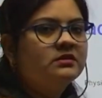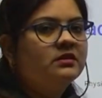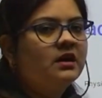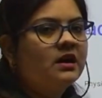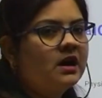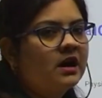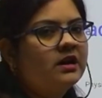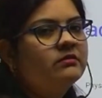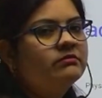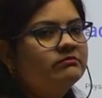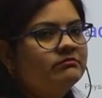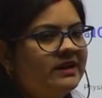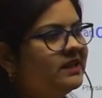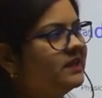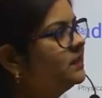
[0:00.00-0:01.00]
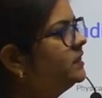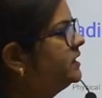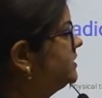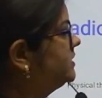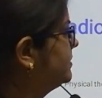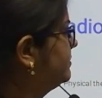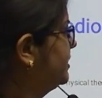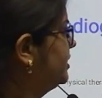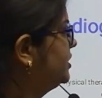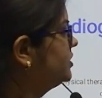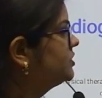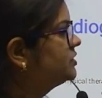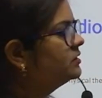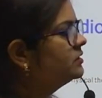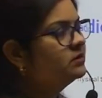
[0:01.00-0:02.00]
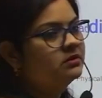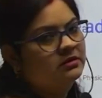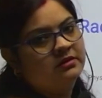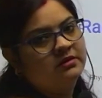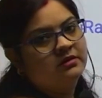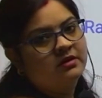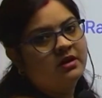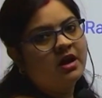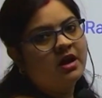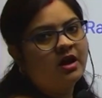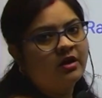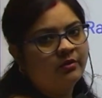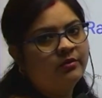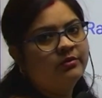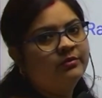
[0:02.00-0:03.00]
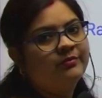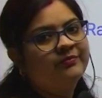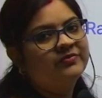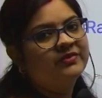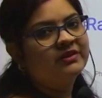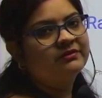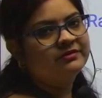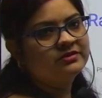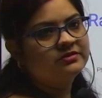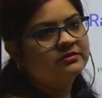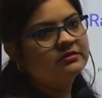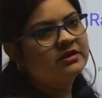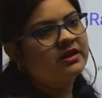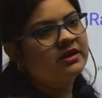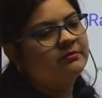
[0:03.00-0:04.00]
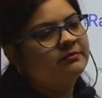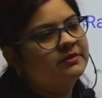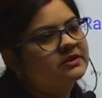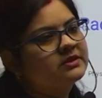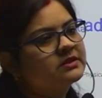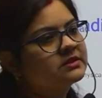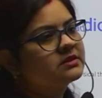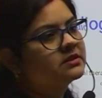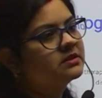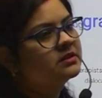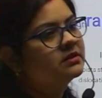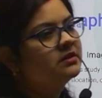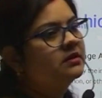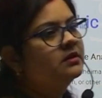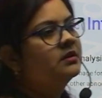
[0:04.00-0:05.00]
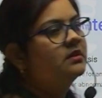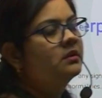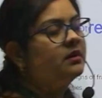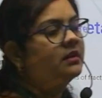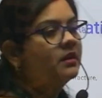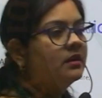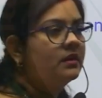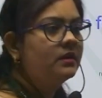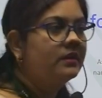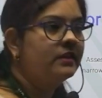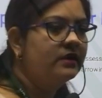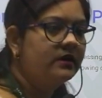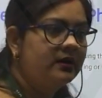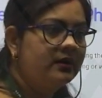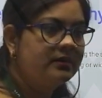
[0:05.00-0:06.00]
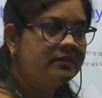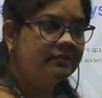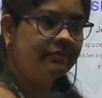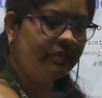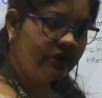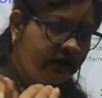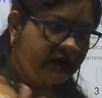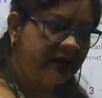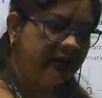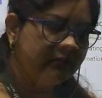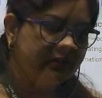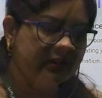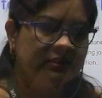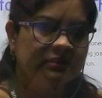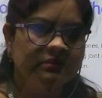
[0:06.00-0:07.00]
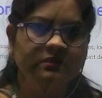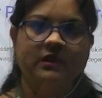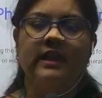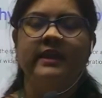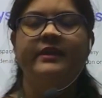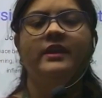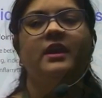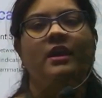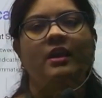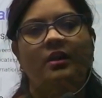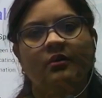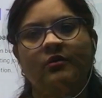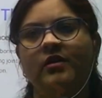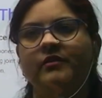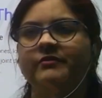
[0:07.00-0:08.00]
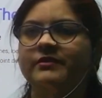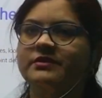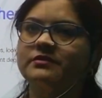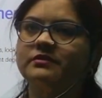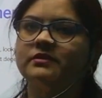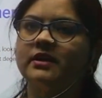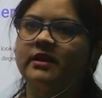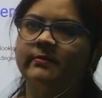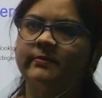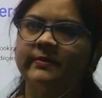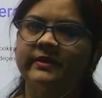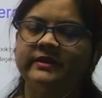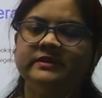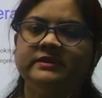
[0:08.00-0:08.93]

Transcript: our medical interpretation, how the physiotherapist is working with, and how a physiotherapist